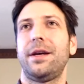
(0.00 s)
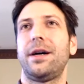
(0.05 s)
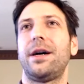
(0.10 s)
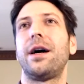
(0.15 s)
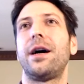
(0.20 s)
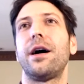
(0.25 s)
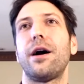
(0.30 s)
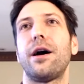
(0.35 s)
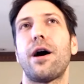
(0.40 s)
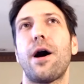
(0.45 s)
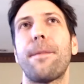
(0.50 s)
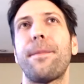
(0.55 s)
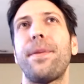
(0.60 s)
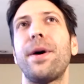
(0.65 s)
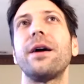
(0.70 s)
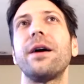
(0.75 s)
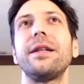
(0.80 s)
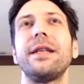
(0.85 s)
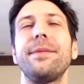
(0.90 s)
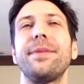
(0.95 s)
are
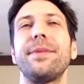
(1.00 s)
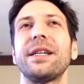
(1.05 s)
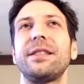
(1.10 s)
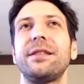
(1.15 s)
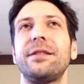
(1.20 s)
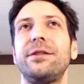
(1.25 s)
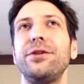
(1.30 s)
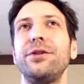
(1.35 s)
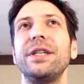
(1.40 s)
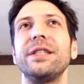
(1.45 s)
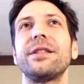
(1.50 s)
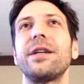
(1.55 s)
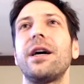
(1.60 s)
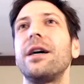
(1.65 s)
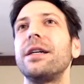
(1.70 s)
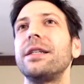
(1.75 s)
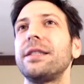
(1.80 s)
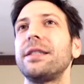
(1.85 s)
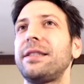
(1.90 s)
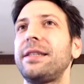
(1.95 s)
partly because students
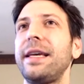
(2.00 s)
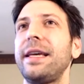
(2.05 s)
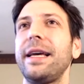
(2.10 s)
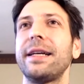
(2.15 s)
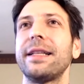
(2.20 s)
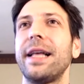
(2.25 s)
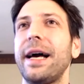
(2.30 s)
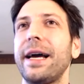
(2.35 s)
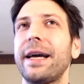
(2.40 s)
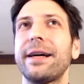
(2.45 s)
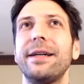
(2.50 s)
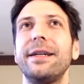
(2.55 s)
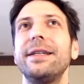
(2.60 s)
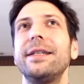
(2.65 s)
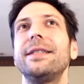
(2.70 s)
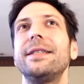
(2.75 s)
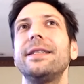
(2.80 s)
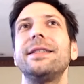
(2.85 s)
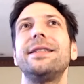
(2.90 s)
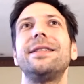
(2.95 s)
aren't seeing like,
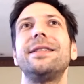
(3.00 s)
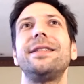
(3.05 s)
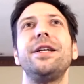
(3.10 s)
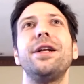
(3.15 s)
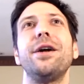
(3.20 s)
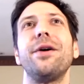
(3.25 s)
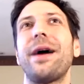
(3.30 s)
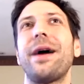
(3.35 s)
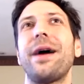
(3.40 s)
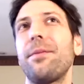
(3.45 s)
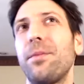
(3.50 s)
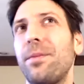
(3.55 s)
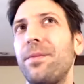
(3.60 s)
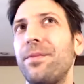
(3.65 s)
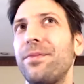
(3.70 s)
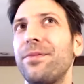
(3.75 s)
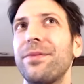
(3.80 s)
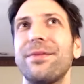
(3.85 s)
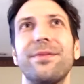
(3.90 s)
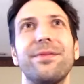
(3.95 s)
that
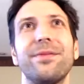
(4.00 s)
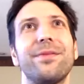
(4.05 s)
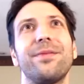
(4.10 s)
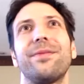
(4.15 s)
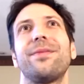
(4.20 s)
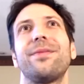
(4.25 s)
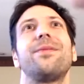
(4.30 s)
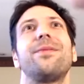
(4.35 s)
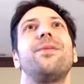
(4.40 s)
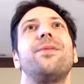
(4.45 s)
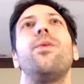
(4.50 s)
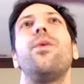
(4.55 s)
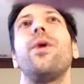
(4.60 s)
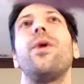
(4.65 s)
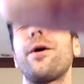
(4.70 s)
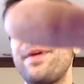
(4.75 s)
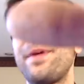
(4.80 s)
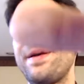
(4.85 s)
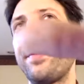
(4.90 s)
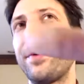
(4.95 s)
what
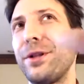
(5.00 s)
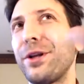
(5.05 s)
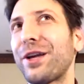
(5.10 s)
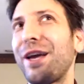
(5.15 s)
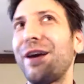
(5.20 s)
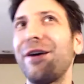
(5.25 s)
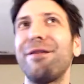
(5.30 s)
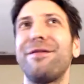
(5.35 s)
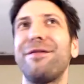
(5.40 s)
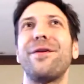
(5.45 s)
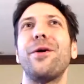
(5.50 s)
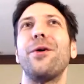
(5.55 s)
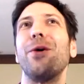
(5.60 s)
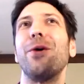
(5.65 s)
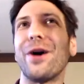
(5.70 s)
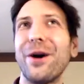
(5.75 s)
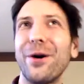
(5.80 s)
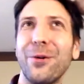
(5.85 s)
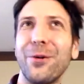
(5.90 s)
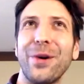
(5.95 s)
are people looking
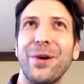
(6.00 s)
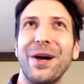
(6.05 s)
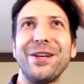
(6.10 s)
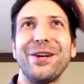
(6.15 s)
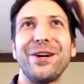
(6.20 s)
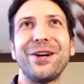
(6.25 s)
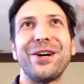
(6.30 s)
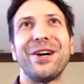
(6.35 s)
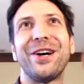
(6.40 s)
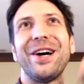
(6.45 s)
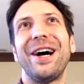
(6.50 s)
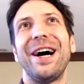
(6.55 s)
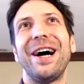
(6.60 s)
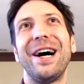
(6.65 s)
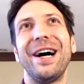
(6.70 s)
for when you're,